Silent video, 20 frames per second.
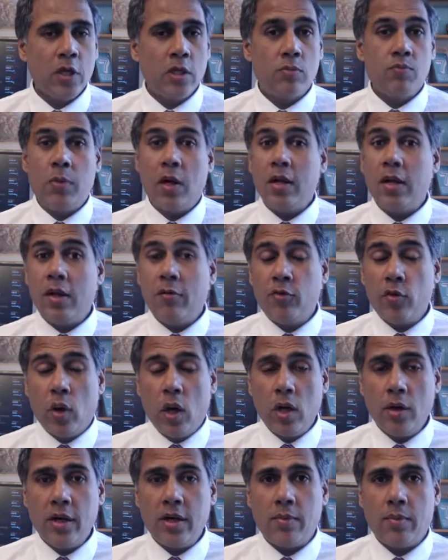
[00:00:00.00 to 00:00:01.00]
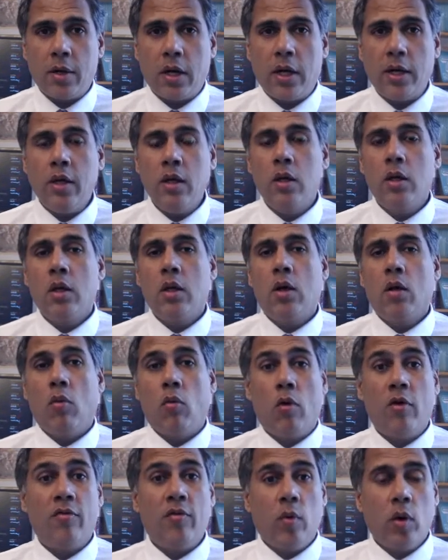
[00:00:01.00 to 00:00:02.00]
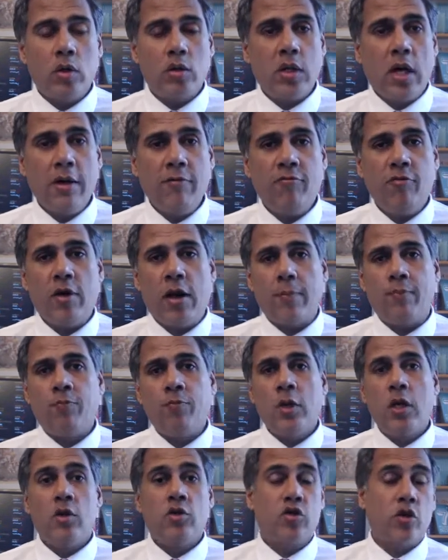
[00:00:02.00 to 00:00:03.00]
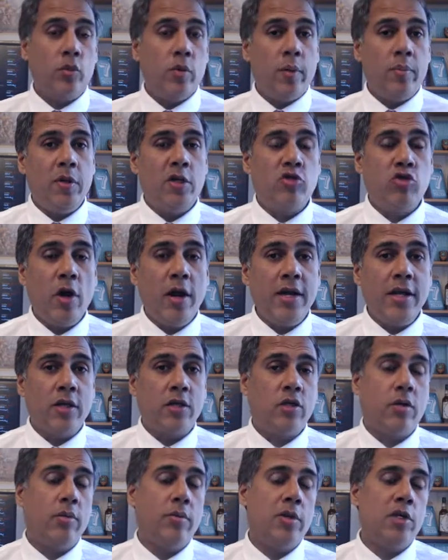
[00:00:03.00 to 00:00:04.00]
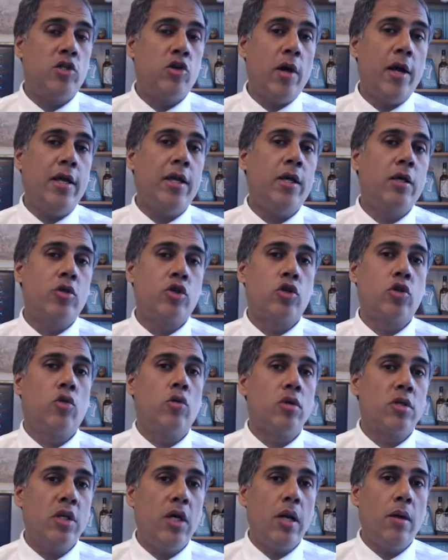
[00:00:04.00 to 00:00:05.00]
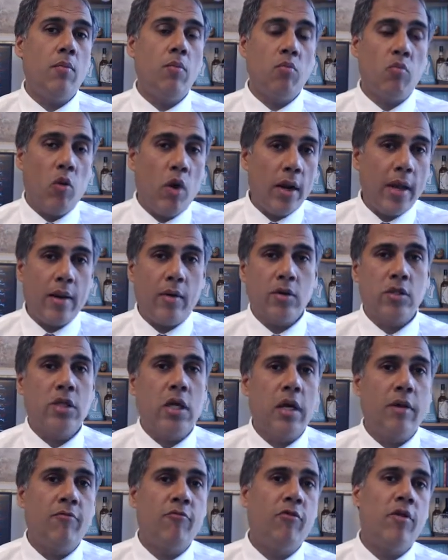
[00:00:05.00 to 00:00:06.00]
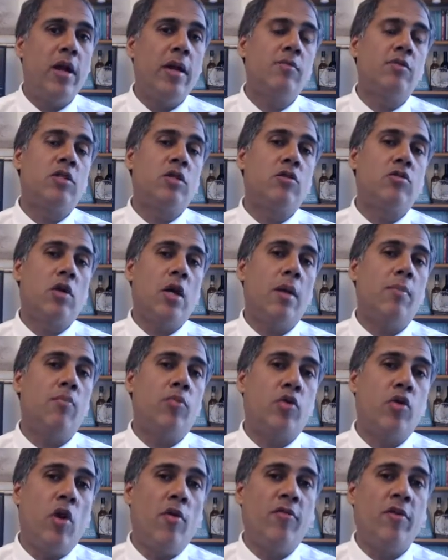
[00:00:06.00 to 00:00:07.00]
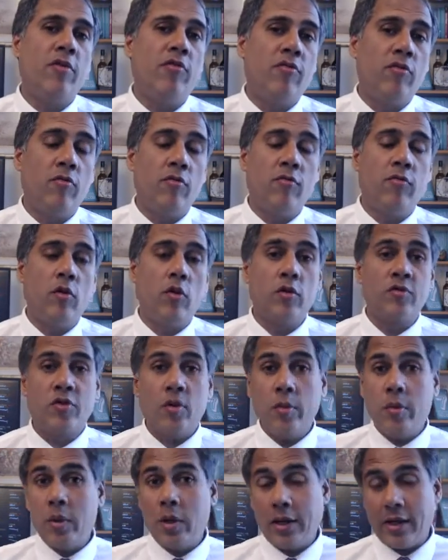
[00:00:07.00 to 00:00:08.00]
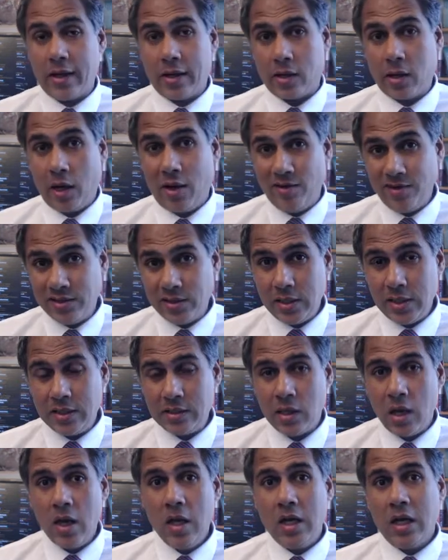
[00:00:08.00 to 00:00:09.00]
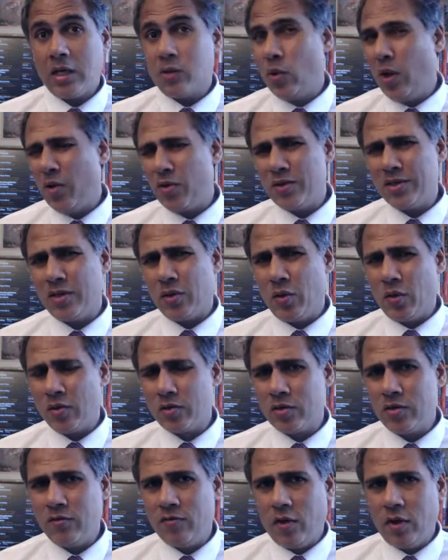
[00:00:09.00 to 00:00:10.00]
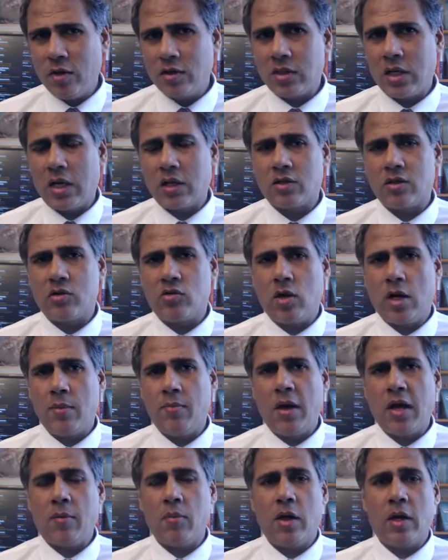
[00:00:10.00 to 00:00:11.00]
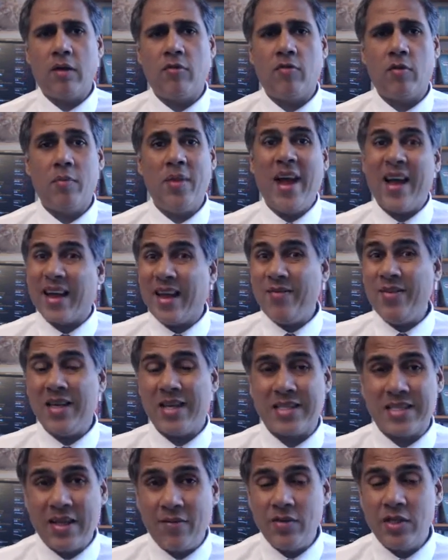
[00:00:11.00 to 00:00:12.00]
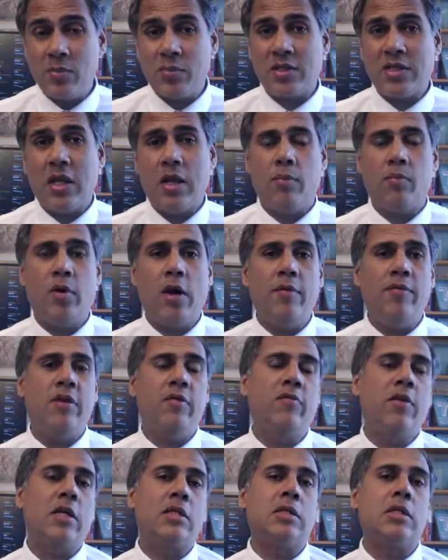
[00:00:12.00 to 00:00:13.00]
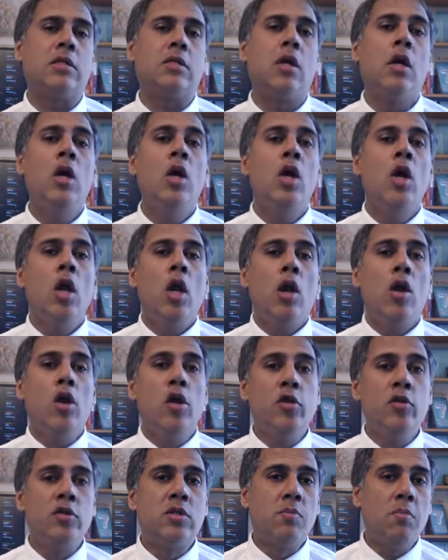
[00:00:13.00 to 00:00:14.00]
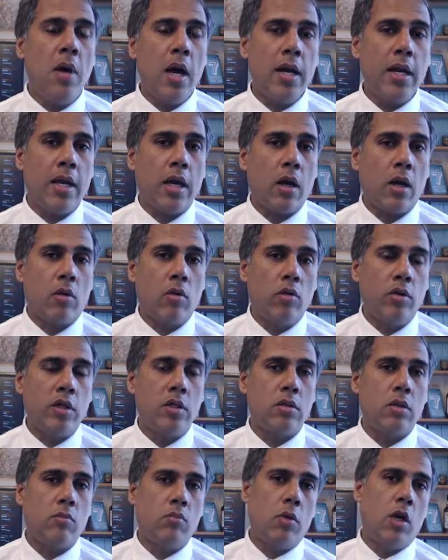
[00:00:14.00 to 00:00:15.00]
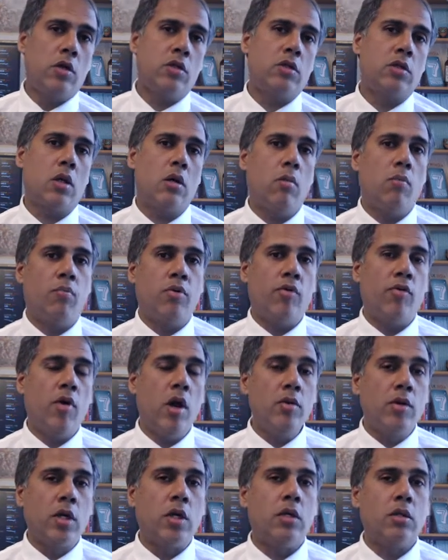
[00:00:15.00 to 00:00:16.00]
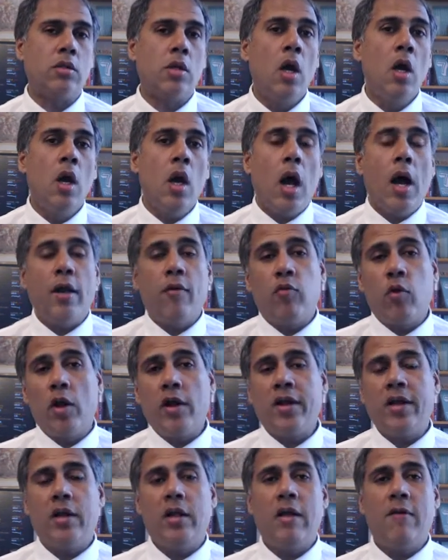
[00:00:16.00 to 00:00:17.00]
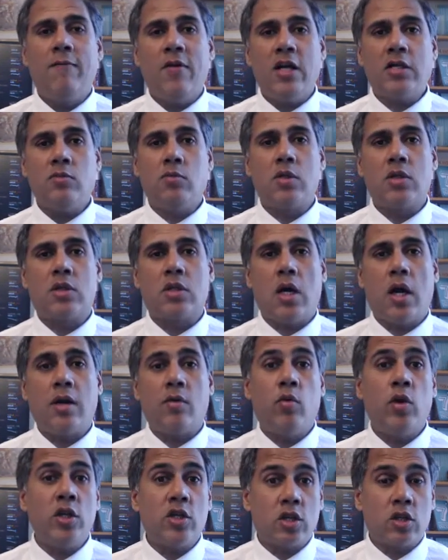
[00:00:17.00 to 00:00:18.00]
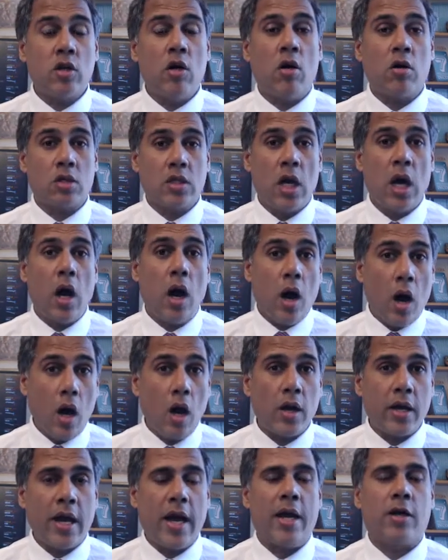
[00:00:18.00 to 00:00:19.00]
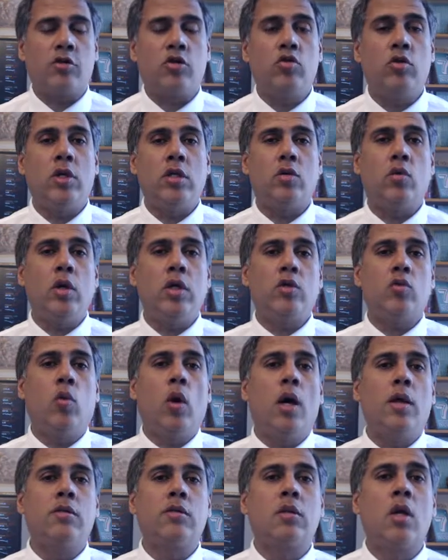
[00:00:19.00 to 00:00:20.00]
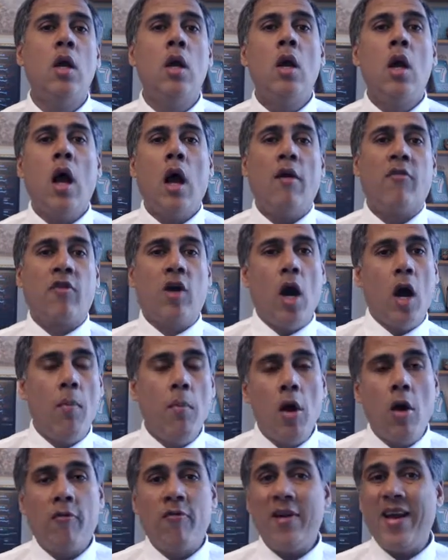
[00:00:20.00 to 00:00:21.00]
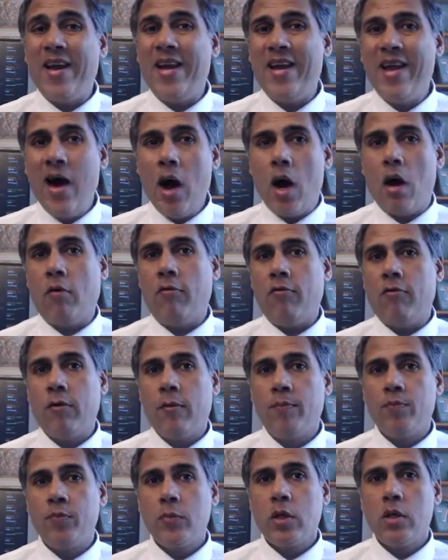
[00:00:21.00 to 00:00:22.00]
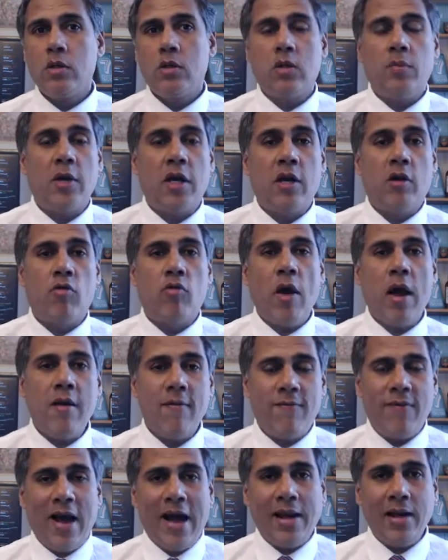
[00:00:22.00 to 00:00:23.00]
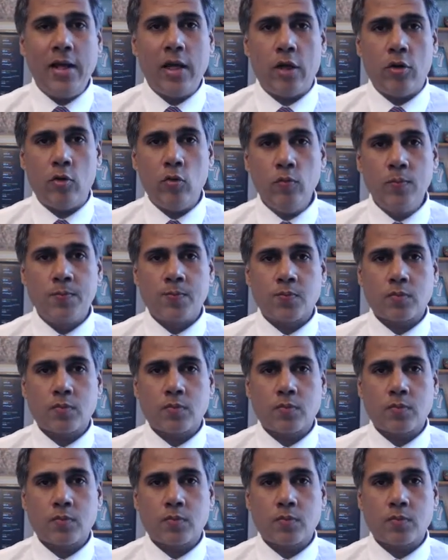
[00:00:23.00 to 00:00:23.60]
But if you are going to buy, over what time frame should we be trading? Should we be trading short-term 1 hour time frames to try and profit from falls? Should we be looking at currencies as well, or is it all too volatile to try and make money from that, given that 70% of private investors lose money according to most brokers? And if we're looking at the investment side, which stocks are cash rich? Which ones have come off enough to be great value